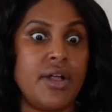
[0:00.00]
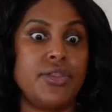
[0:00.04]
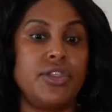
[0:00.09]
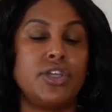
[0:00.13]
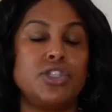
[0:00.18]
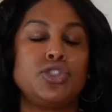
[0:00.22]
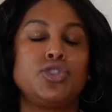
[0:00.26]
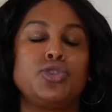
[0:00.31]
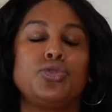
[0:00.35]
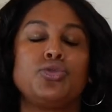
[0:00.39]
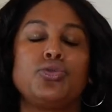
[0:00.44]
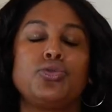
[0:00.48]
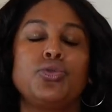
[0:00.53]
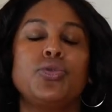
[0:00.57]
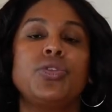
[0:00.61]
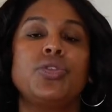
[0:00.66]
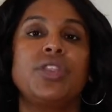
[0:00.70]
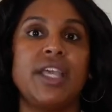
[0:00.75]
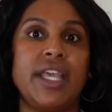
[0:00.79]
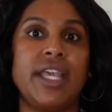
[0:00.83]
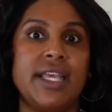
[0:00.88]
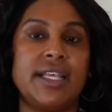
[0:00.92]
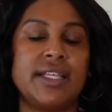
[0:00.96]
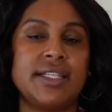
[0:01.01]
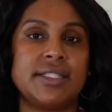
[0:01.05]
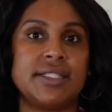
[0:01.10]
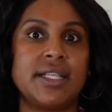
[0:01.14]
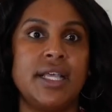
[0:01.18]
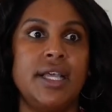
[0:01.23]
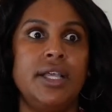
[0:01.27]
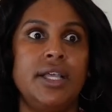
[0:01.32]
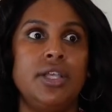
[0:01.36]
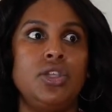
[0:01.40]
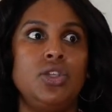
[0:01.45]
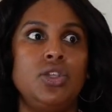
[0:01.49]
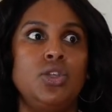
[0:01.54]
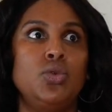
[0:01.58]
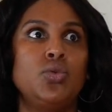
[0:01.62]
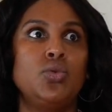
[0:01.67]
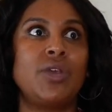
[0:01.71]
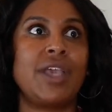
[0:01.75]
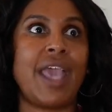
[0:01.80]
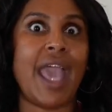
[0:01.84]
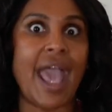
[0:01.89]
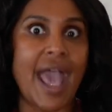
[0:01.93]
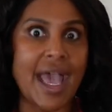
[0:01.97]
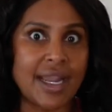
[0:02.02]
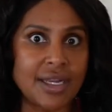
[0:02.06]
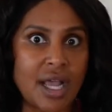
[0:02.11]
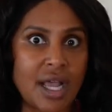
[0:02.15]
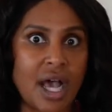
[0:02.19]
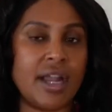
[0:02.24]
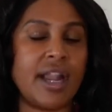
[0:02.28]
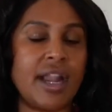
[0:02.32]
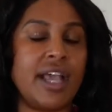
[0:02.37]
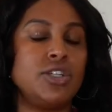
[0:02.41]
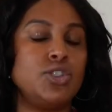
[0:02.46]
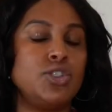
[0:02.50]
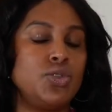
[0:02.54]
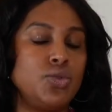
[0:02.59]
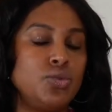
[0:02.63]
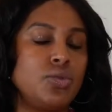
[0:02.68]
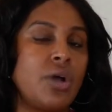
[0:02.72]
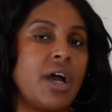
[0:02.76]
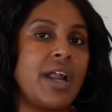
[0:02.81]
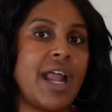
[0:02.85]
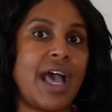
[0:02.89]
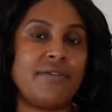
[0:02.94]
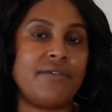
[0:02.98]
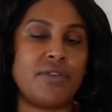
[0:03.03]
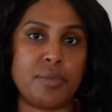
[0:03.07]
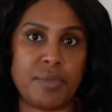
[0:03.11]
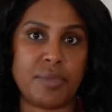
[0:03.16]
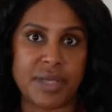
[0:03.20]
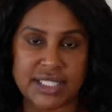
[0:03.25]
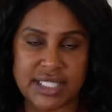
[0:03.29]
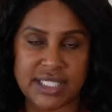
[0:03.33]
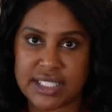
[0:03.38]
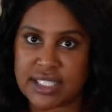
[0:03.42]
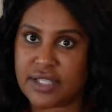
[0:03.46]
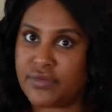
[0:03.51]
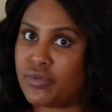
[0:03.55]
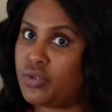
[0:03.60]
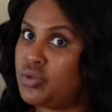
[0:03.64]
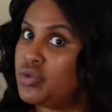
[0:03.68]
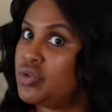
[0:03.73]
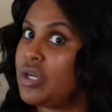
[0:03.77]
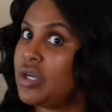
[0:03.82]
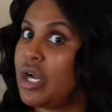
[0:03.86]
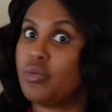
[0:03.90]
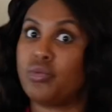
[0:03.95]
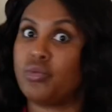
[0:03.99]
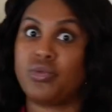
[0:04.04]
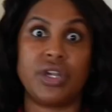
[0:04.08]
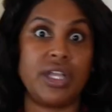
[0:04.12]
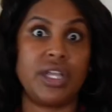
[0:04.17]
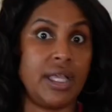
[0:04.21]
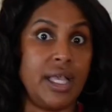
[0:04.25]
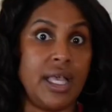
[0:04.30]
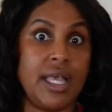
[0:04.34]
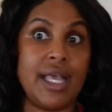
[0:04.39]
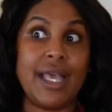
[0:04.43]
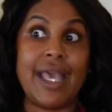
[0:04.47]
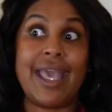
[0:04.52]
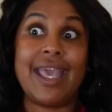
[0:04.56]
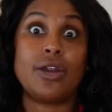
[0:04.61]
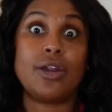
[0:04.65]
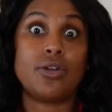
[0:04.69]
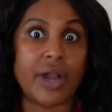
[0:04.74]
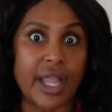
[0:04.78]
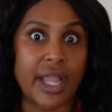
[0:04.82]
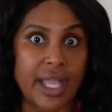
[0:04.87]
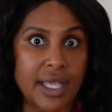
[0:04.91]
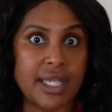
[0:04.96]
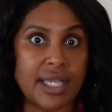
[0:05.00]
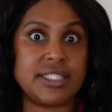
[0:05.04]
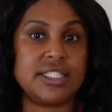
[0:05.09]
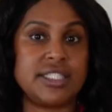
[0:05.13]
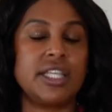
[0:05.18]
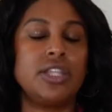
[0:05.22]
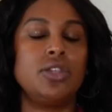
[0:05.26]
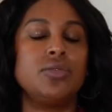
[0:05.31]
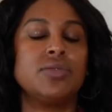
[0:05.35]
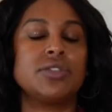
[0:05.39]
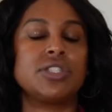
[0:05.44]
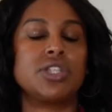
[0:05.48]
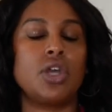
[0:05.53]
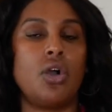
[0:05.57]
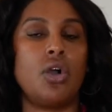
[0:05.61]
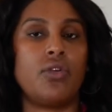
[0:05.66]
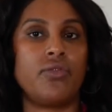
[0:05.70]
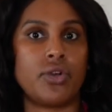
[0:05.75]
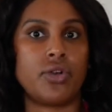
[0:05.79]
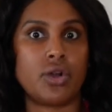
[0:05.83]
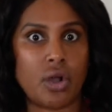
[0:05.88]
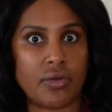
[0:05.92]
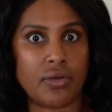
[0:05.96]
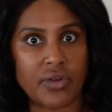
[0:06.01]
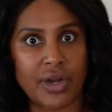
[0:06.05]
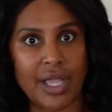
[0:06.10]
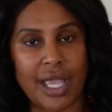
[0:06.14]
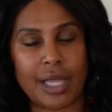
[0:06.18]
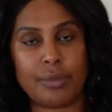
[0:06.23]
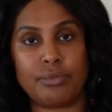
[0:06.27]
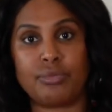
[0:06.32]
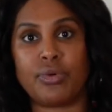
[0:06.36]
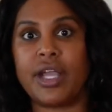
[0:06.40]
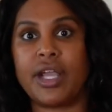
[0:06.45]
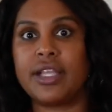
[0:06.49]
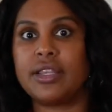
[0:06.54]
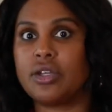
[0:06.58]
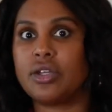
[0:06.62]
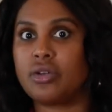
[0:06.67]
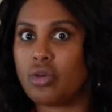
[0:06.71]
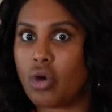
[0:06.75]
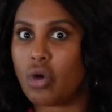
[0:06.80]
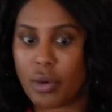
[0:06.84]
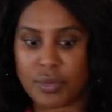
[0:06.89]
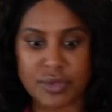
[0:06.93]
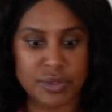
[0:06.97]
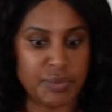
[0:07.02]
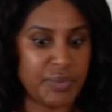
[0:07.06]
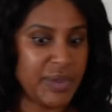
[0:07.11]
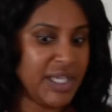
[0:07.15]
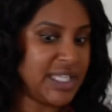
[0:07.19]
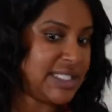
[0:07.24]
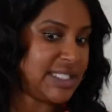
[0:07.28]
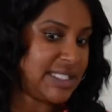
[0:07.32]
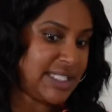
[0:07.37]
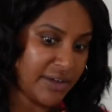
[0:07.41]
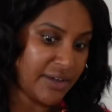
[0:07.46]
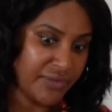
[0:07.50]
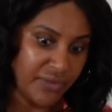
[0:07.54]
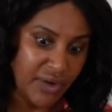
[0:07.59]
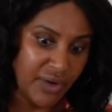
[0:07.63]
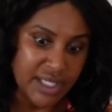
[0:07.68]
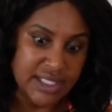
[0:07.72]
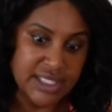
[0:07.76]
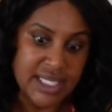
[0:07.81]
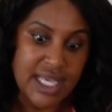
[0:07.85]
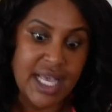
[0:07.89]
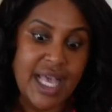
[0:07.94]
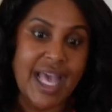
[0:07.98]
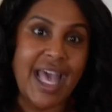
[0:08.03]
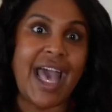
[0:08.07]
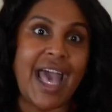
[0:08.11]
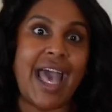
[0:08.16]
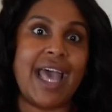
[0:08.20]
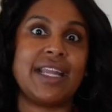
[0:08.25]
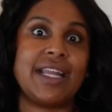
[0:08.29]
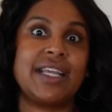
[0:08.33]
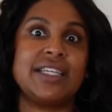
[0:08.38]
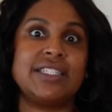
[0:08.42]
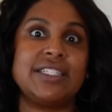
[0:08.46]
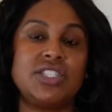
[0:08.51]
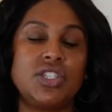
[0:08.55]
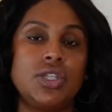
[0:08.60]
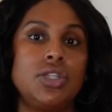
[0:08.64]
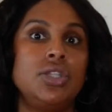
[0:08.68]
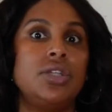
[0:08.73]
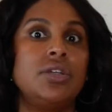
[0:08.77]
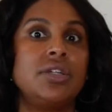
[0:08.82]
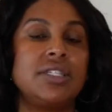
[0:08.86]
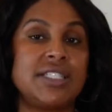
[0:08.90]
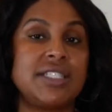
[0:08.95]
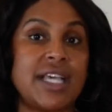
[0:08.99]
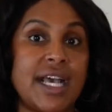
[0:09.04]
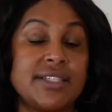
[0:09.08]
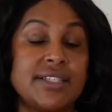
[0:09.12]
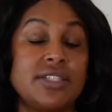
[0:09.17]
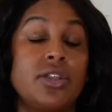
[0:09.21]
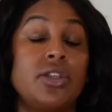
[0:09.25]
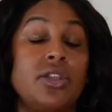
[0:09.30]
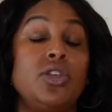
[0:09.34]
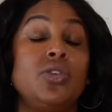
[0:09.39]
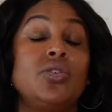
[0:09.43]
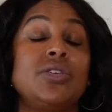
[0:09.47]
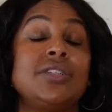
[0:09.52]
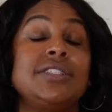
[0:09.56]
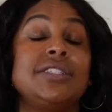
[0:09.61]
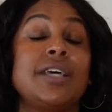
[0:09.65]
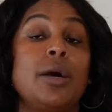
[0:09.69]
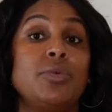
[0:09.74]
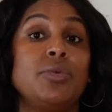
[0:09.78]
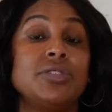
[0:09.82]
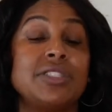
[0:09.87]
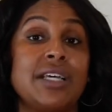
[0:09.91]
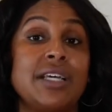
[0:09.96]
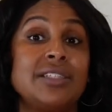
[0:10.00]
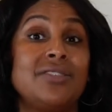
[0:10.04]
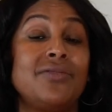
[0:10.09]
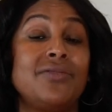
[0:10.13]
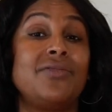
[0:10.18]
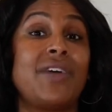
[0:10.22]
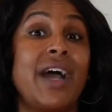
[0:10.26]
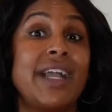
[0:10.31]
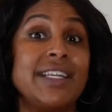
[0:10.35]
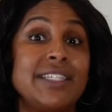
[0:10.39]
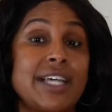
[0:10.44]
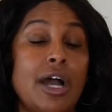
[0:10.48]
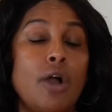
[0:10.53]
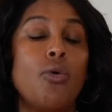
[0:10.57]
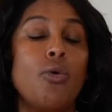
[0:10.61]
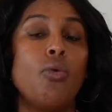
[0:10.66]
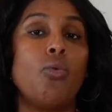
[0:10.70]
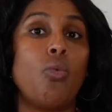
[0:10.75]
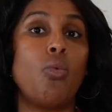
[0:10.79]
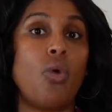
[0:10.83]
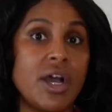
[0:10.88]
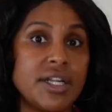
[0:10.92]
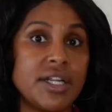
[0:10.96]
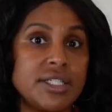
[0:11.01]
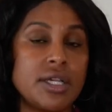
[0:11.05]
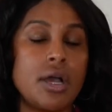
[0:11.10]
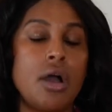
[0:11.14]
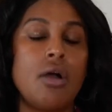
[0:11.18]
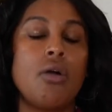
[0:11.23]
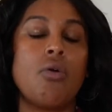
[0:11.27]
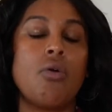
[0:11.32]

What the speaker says: The truth is you cannot and do not have a business if you do not reiterate continuously over and over again, break the norms, be different, and continue to test so that you can double down to find out what